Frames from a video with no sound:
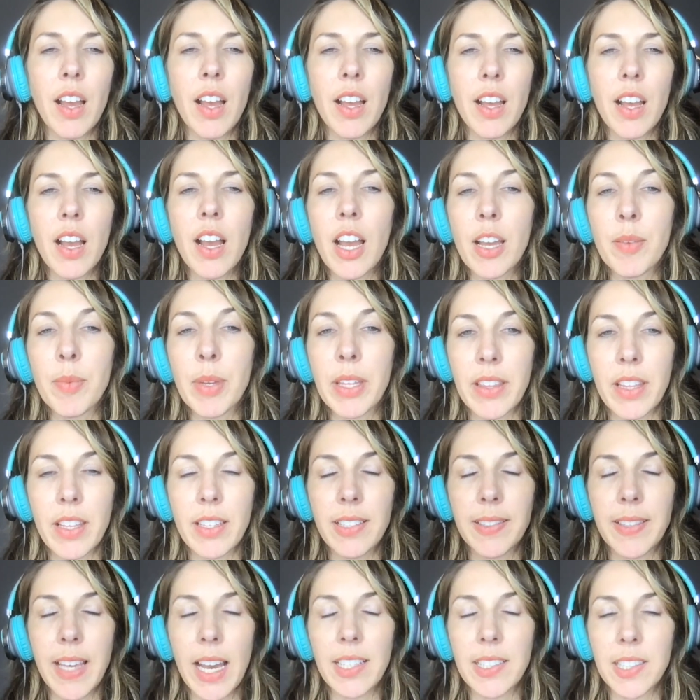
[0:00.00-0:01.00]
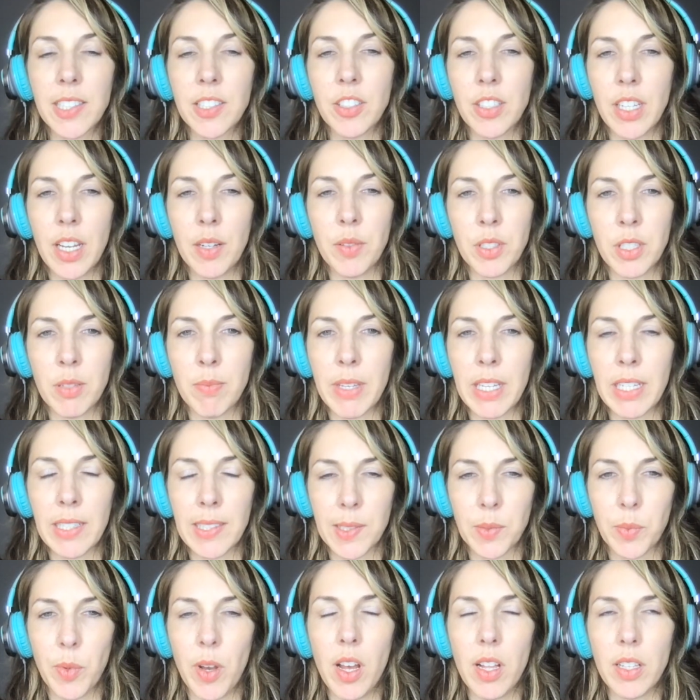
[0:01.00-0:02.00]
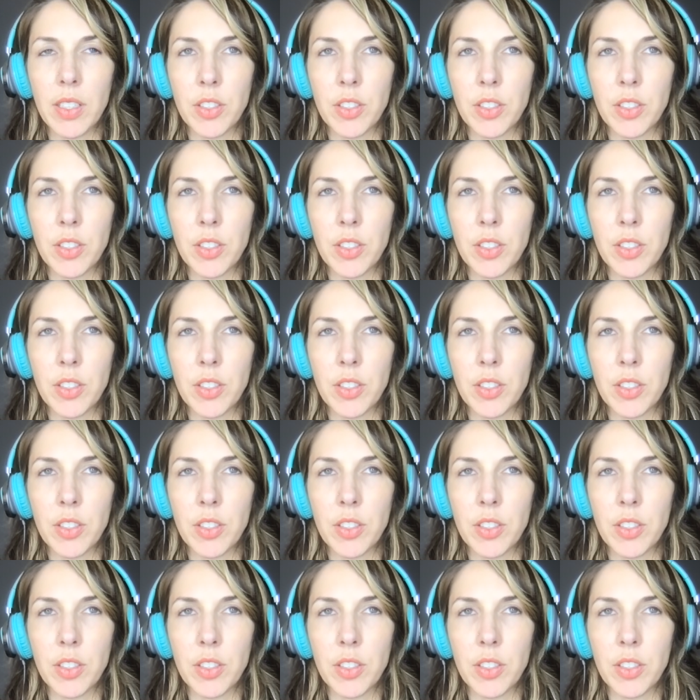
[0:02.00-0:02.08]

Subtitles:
I mean, that stood out to me as well.